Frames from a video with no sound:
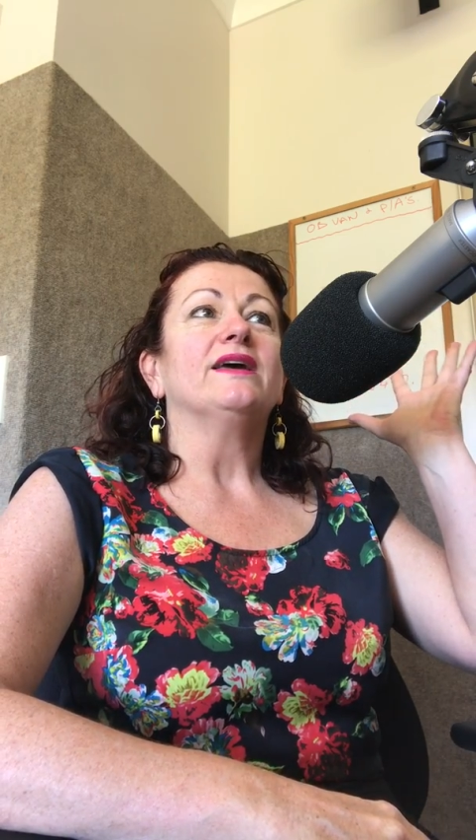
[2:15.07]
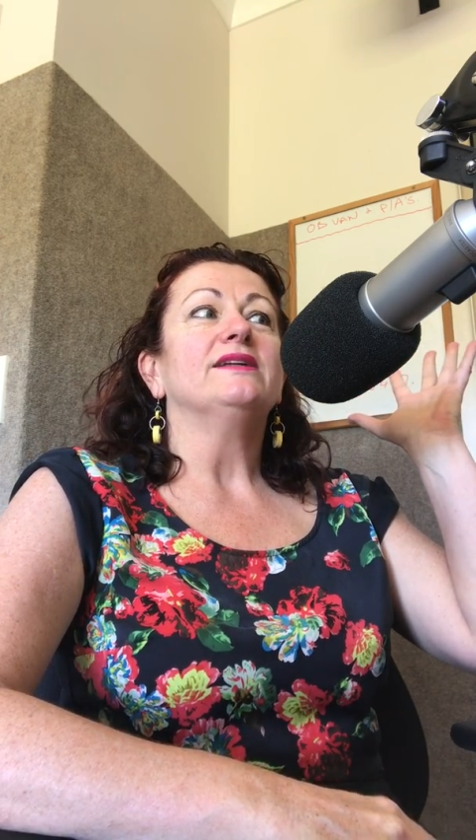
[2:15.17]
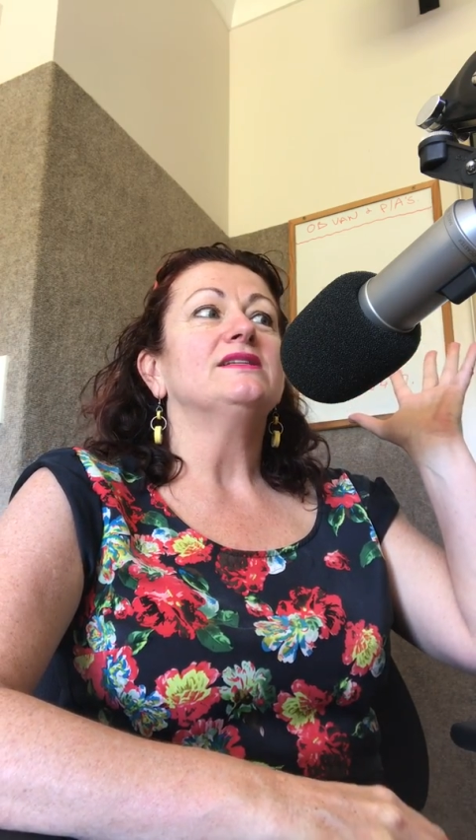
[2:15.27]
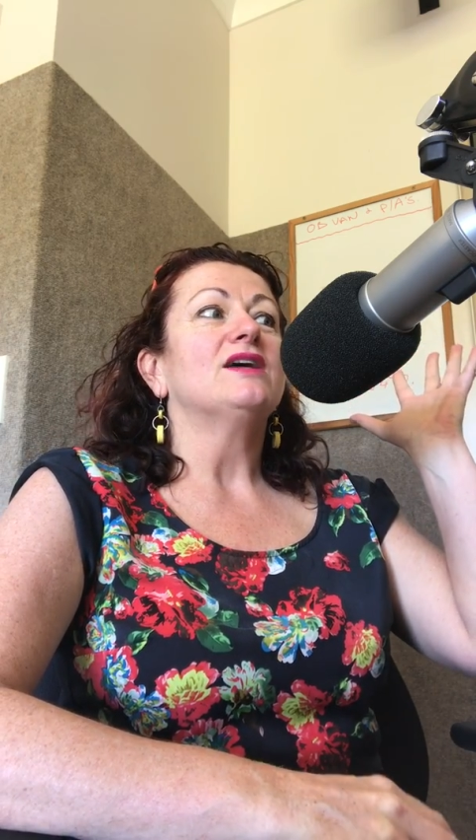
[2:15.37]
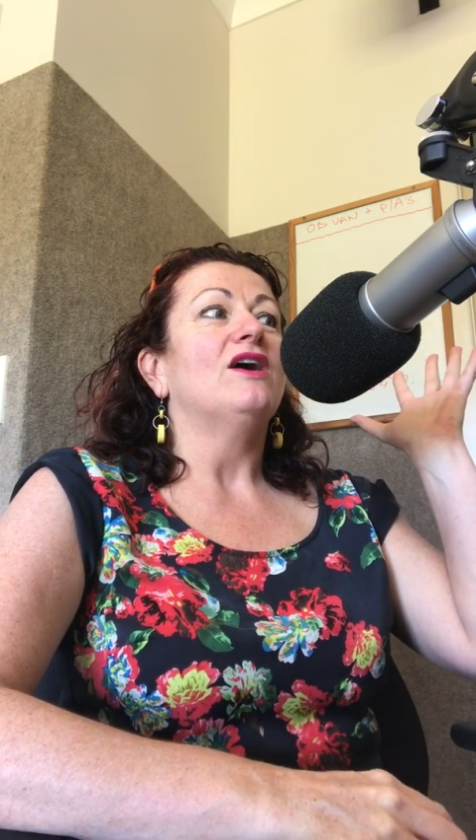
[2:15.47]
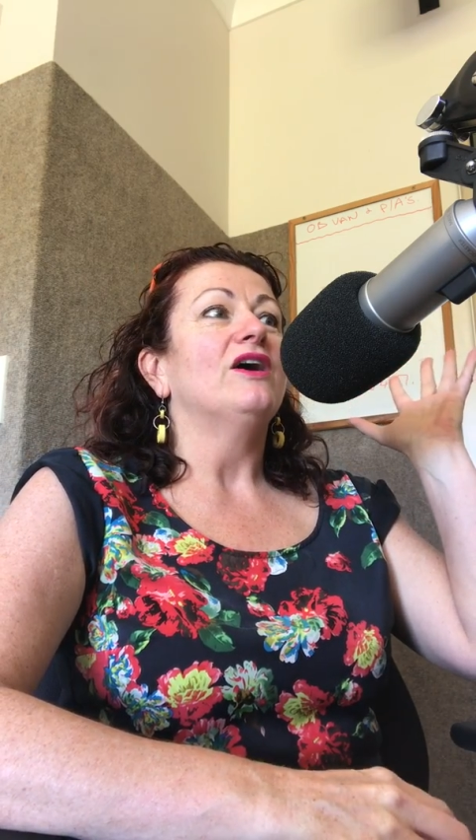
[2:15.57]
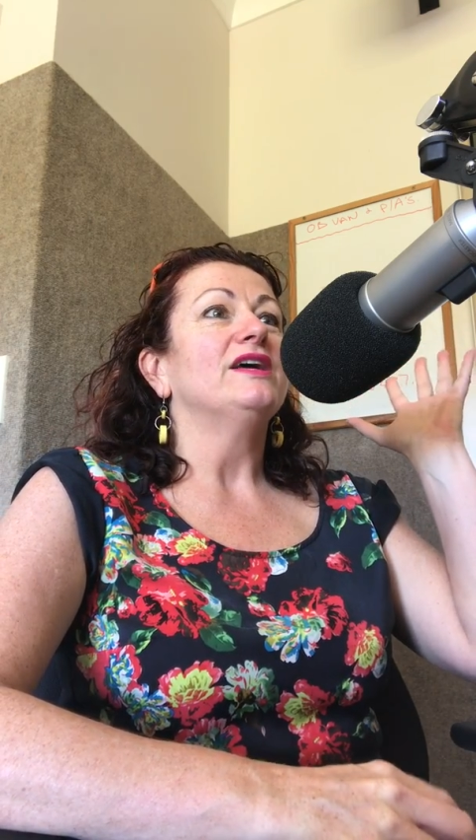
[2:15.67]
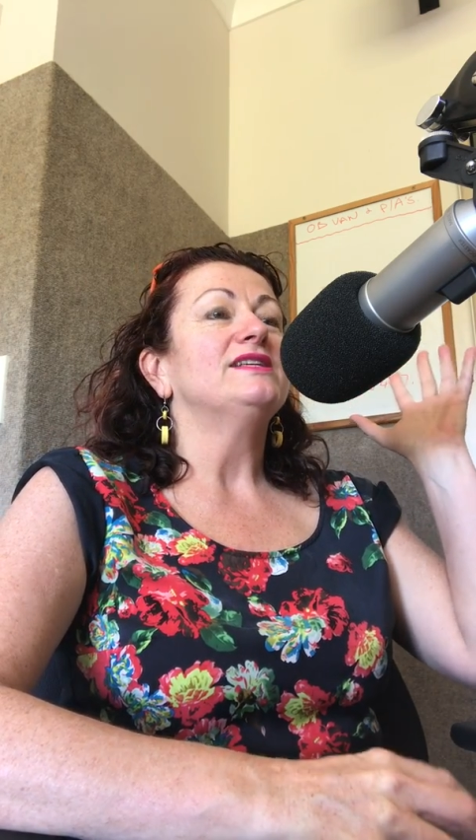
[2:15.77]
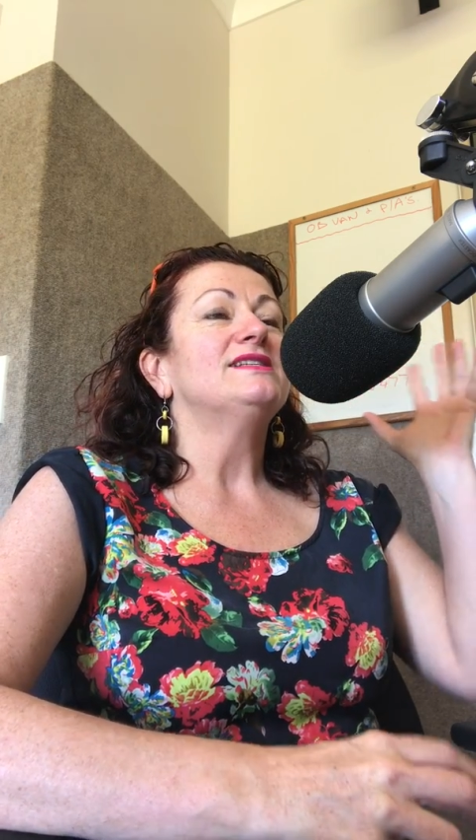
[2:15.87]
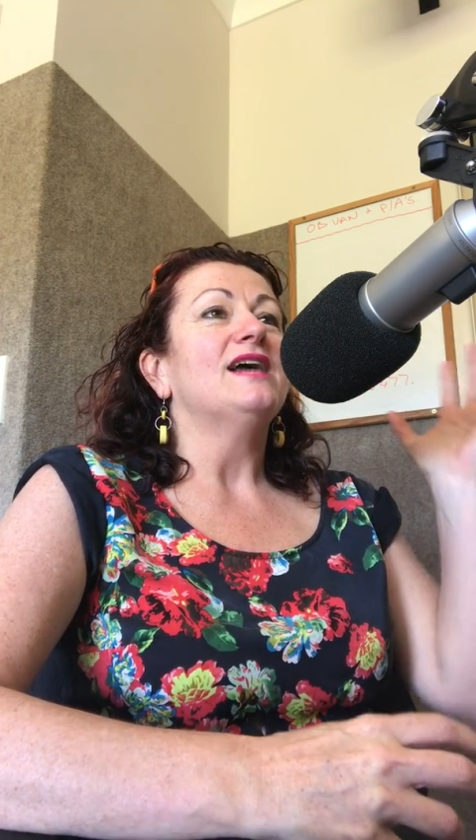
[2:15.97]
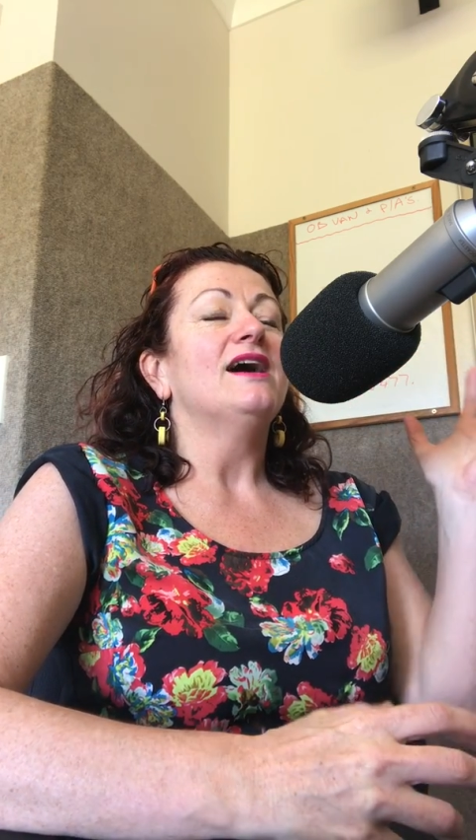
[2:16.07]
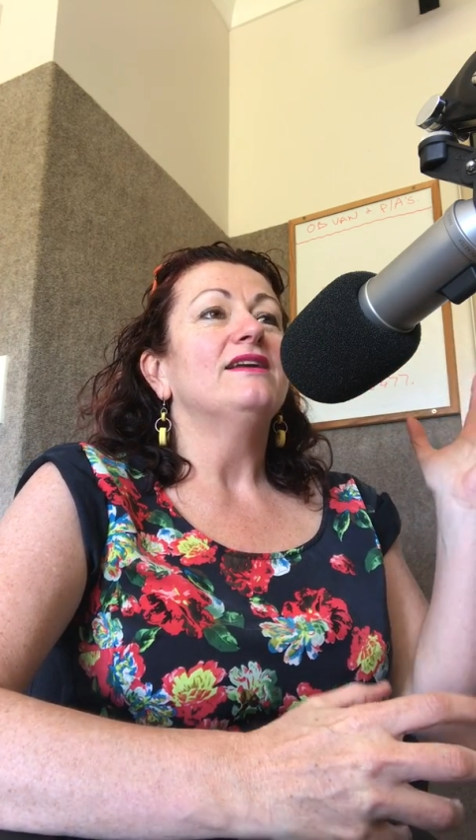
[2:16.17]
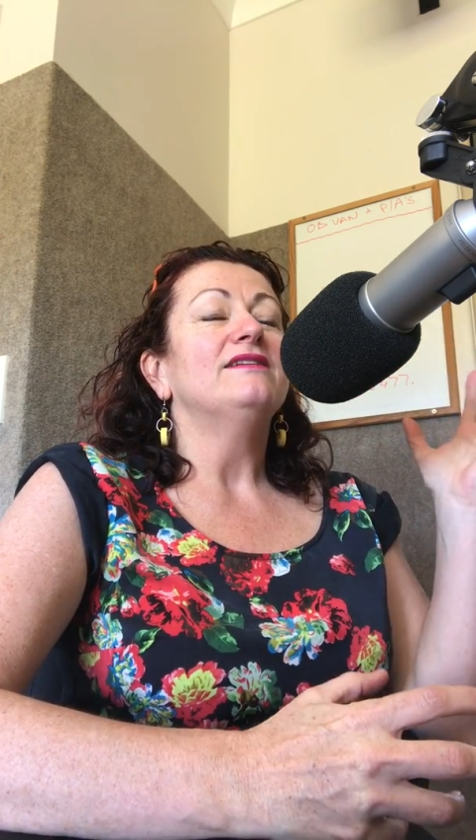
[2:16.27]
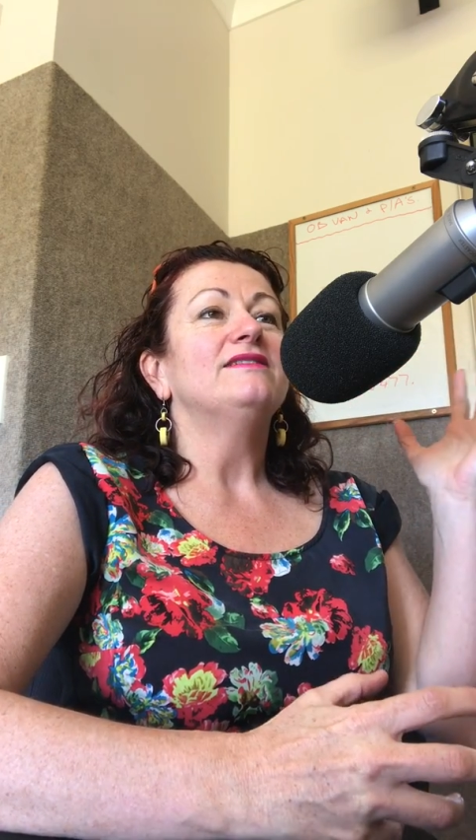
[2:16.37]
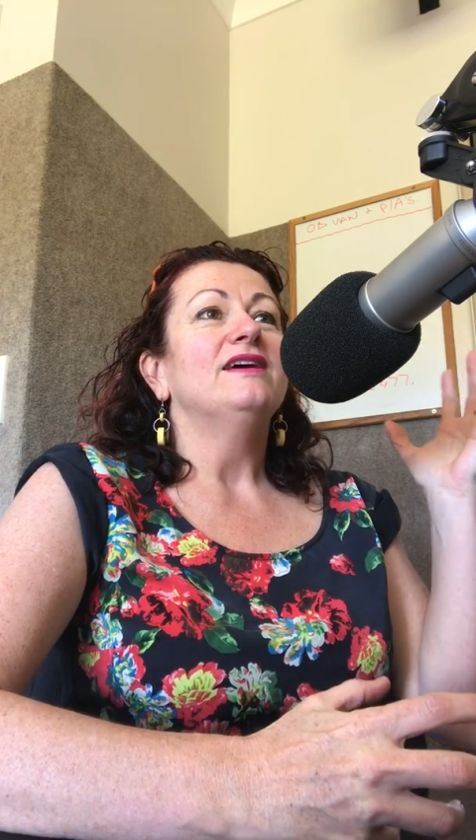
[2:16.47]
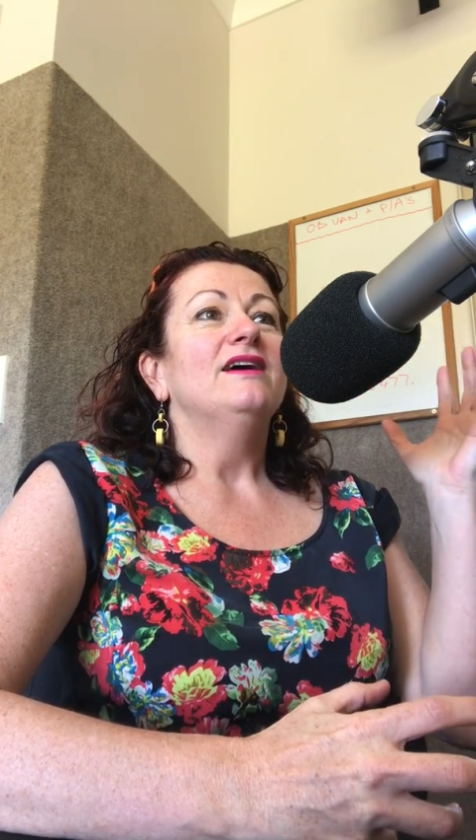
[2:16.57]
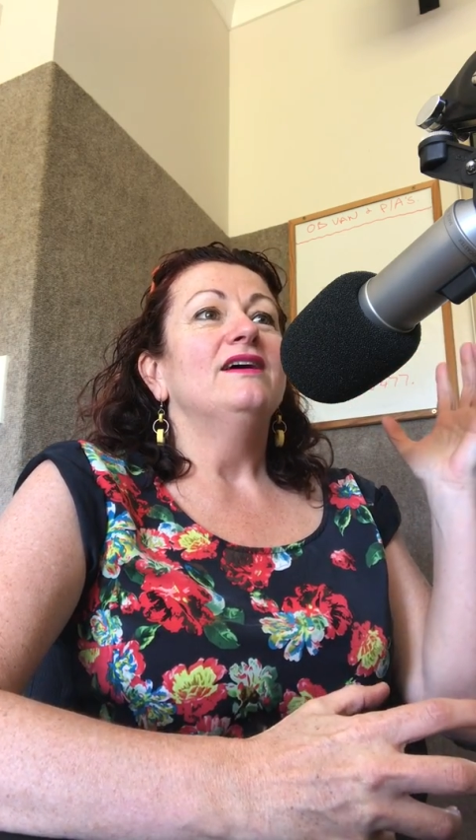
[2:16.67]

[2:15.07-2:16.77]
and I started.